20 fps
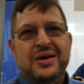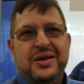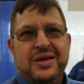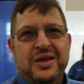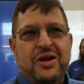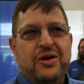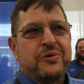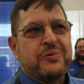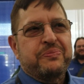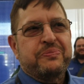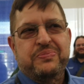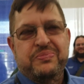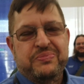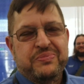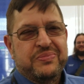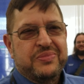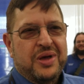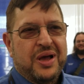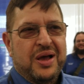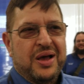you know,
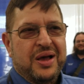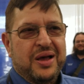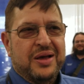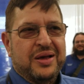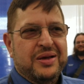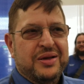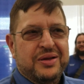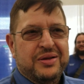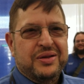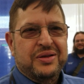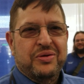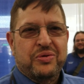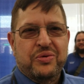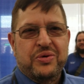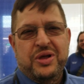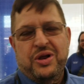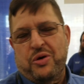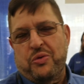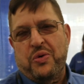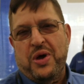
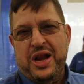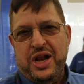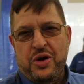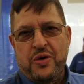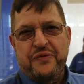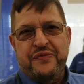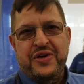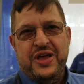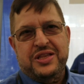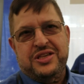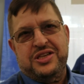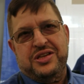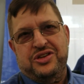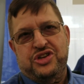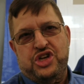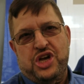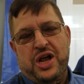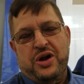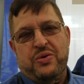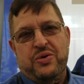uh, you know, radio events in
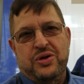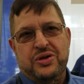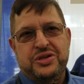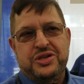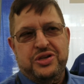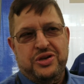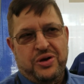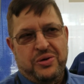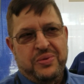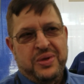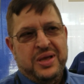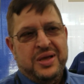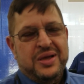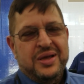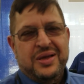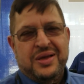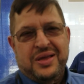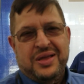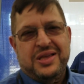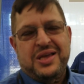general.
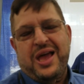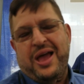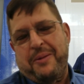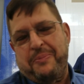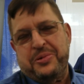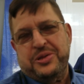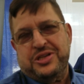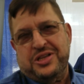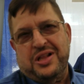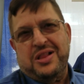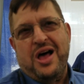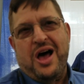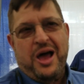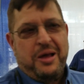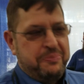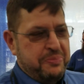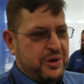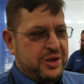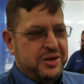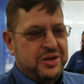So it happens a
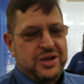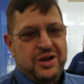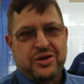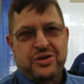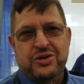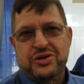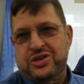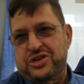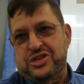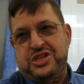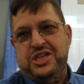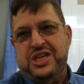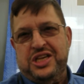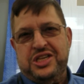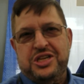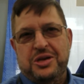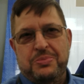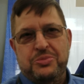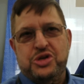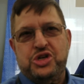lot, but you know, you'll just see
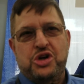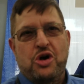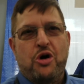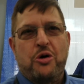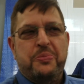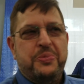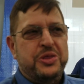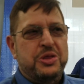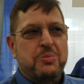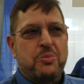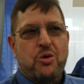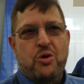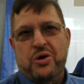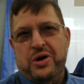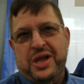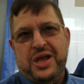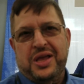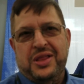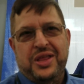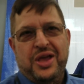something show up in the
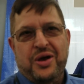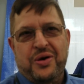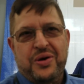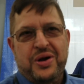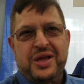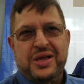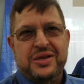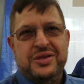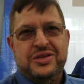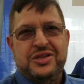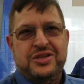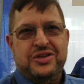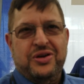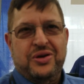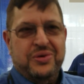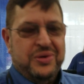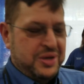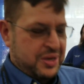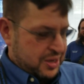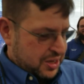morning and there it is.
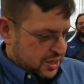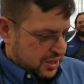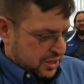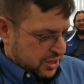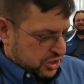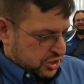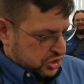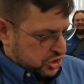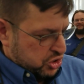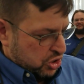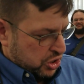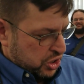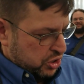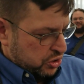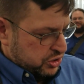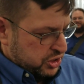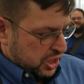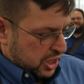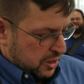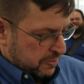Understood. You start
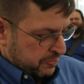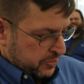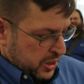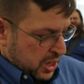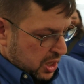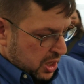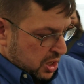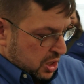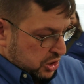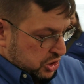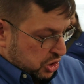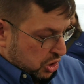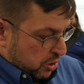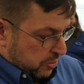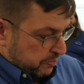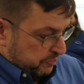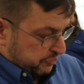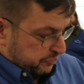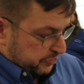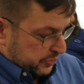using it. So
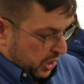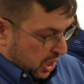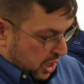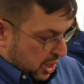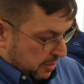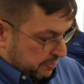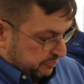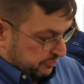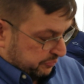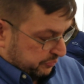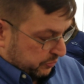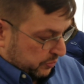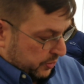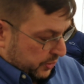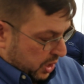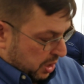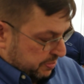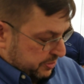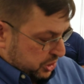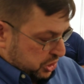um,
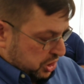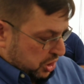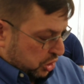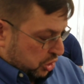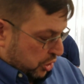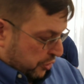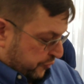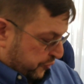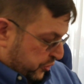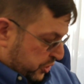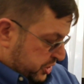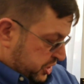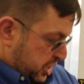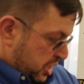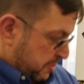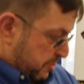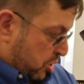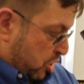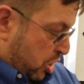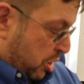I'm just gonna look for a
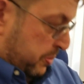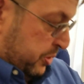DMR